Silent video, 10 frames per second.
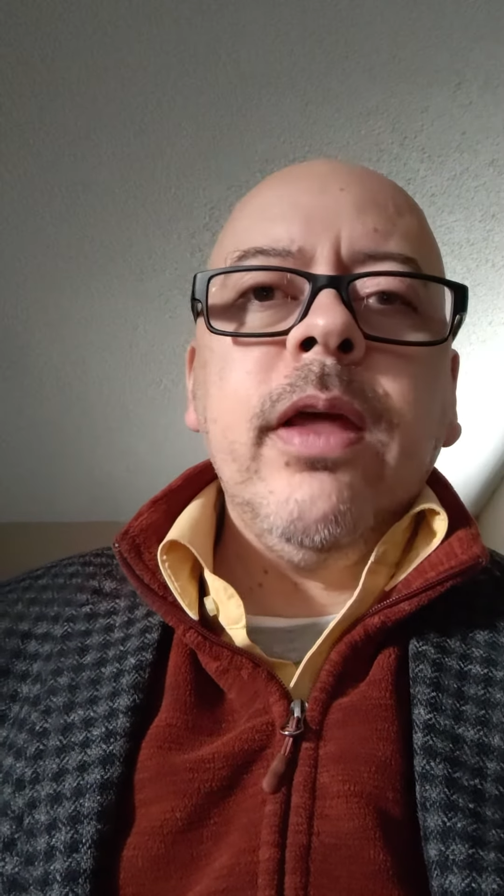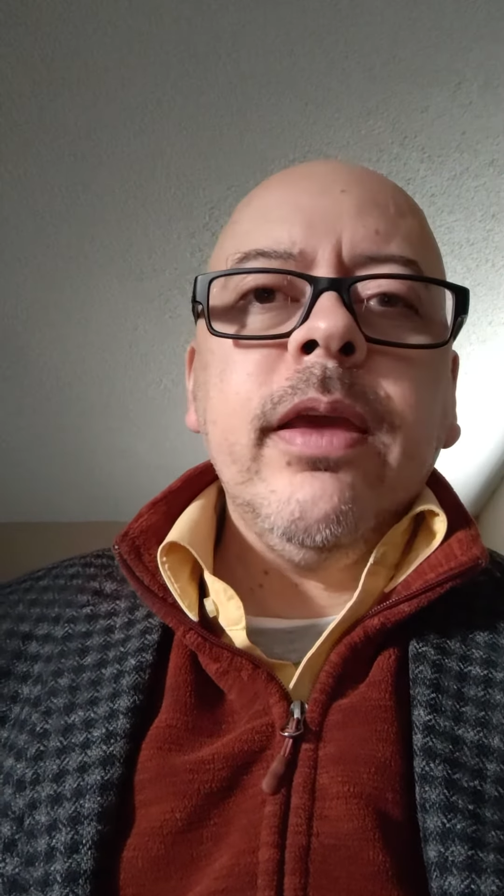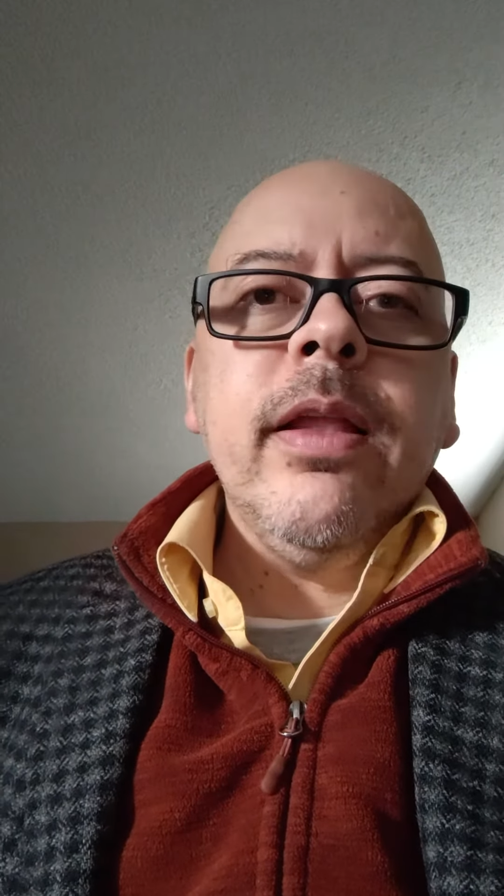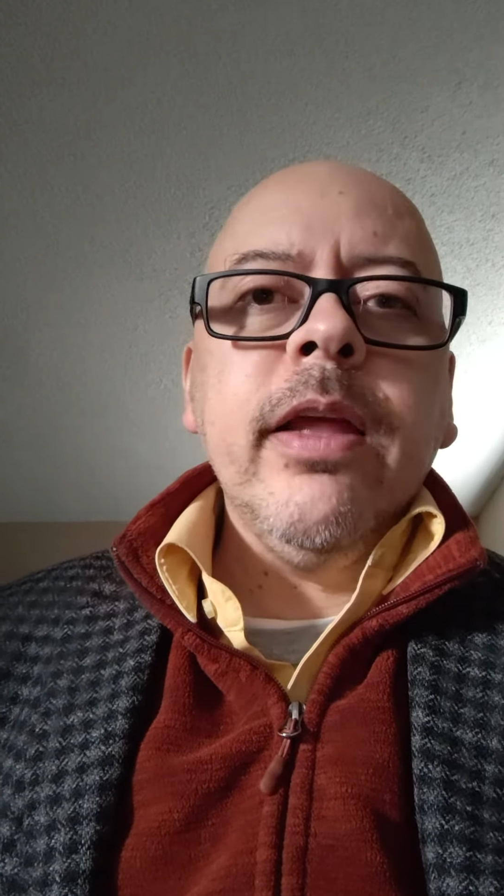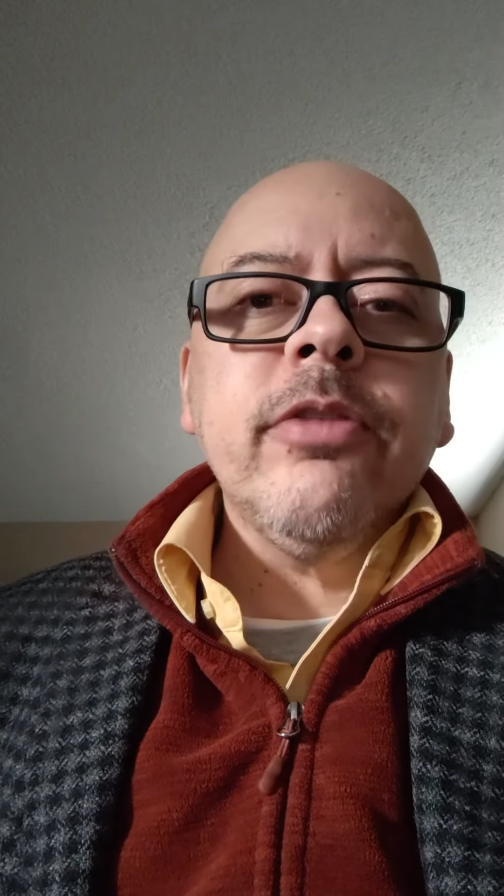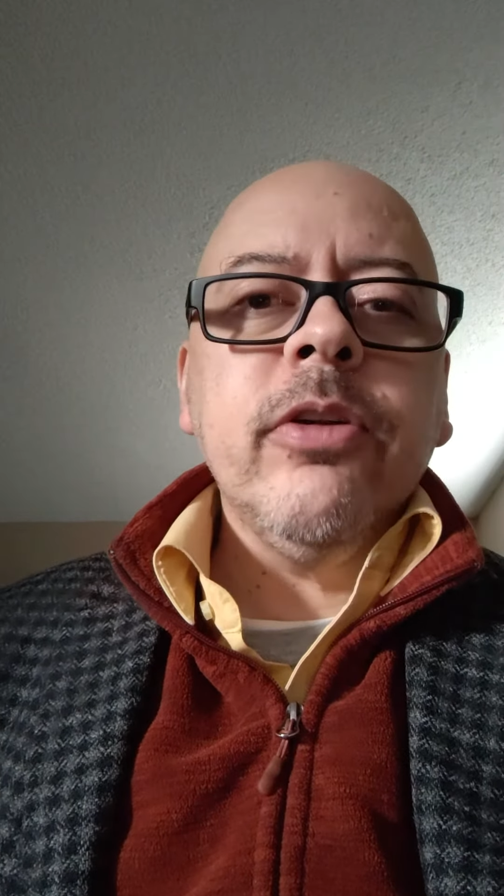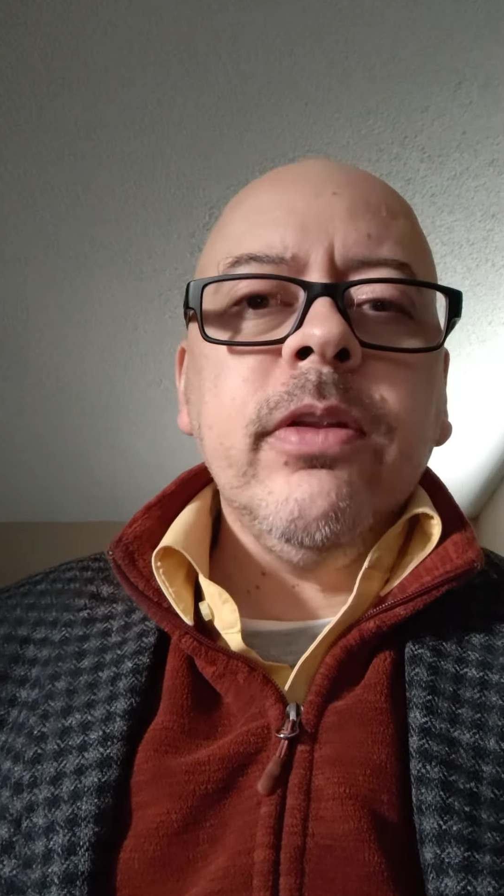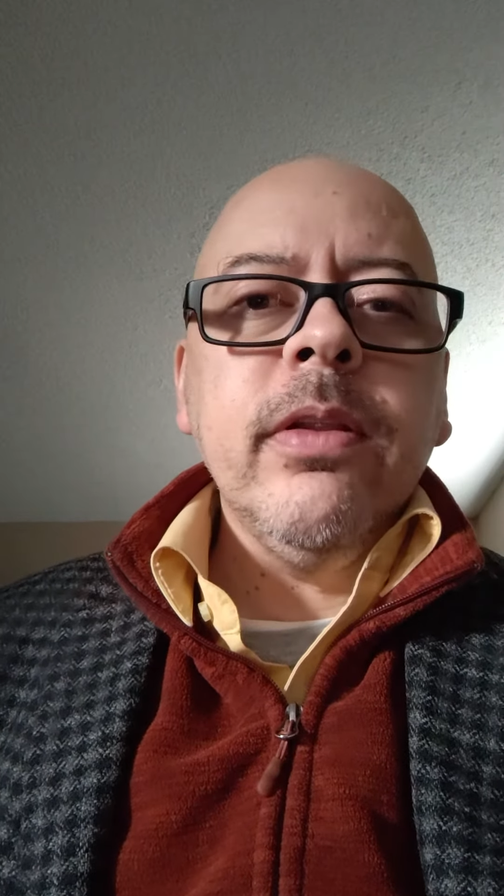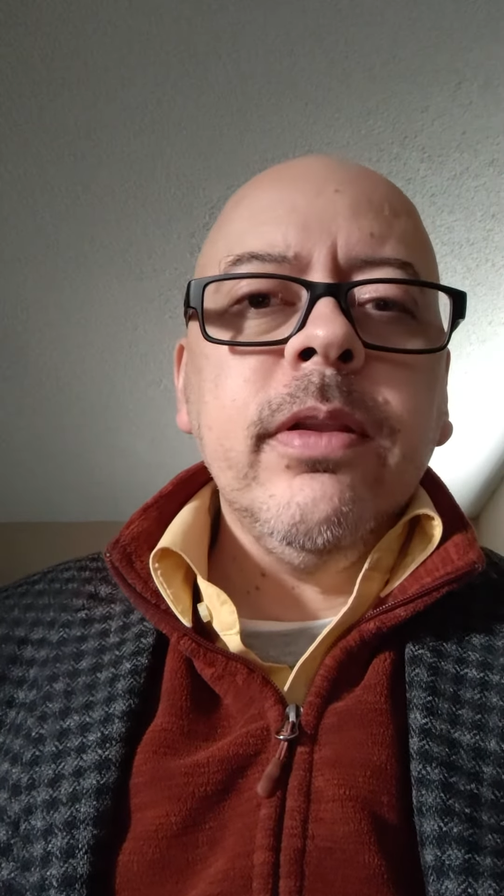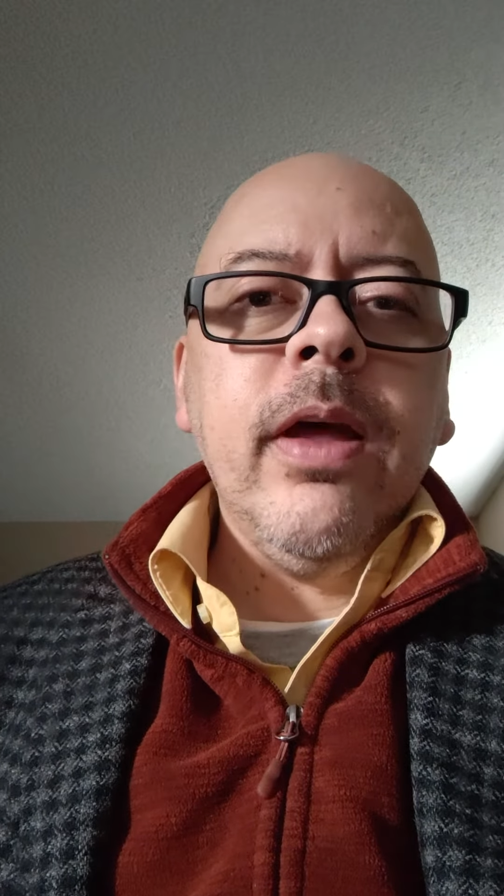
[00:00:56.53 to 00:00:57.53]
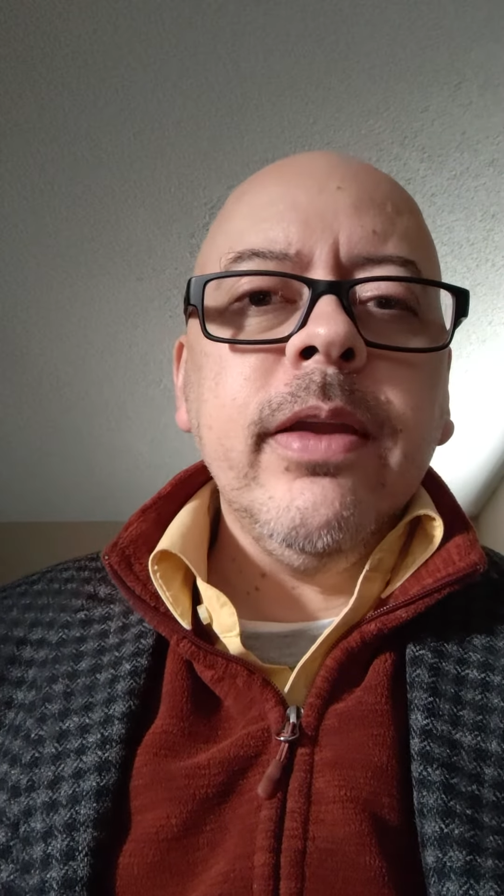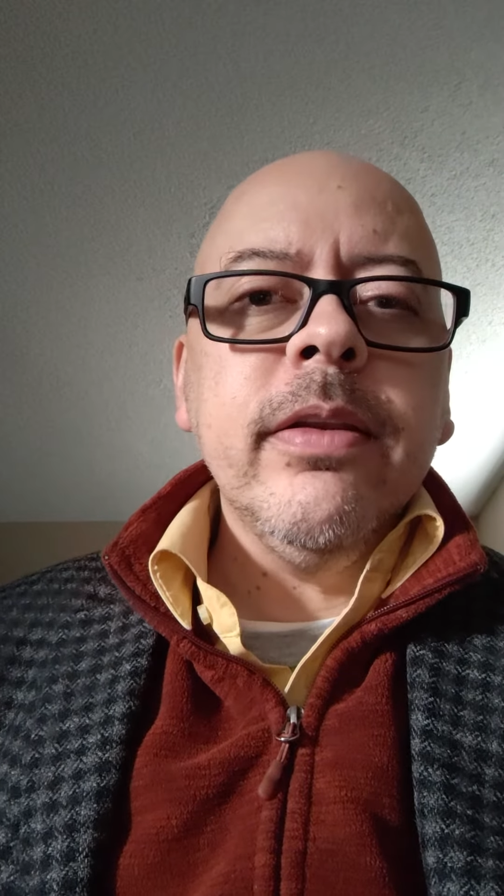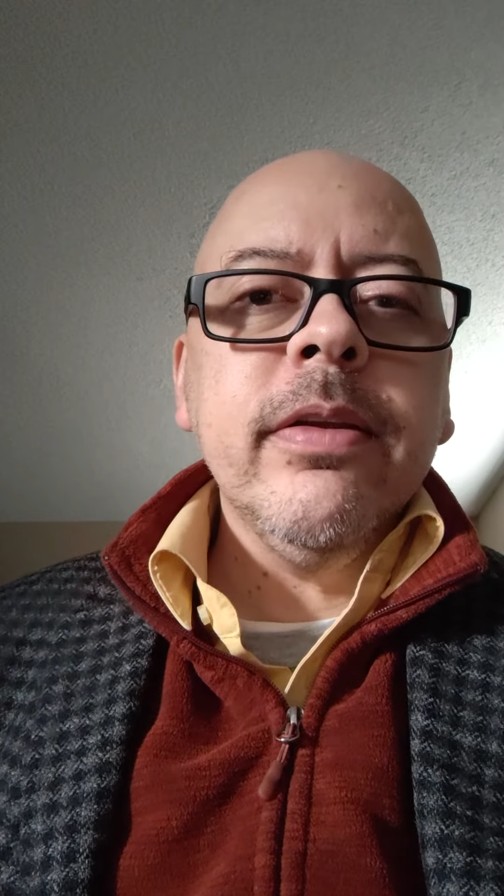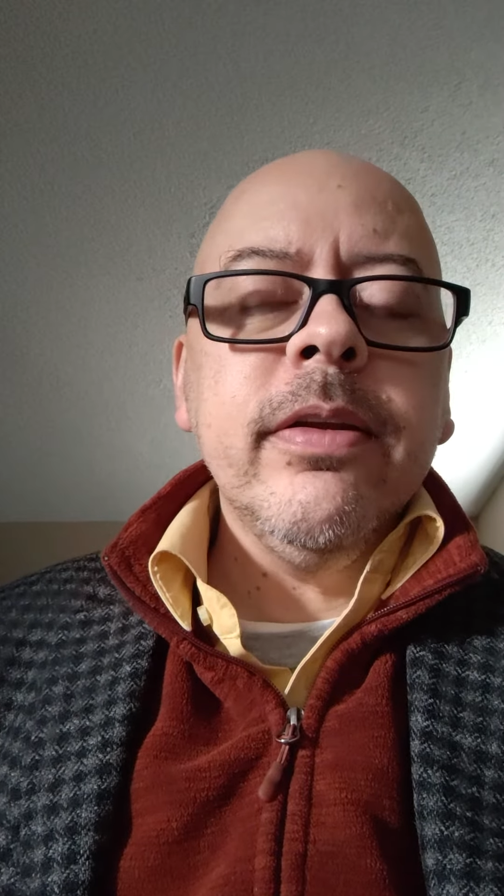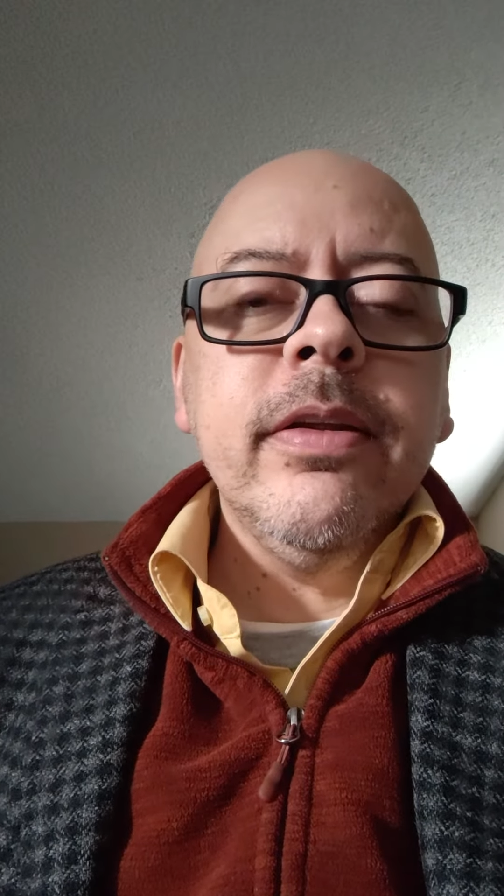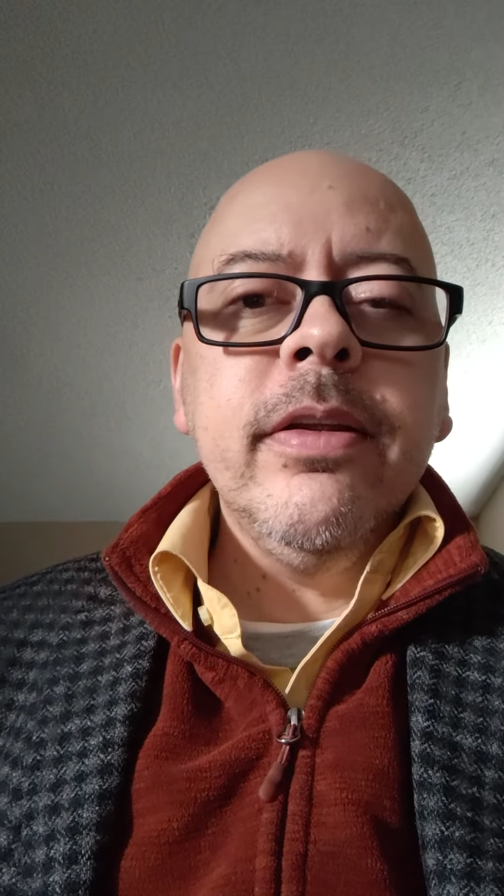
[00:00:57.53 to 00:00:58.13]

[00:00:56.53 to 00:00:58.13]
like electrolyte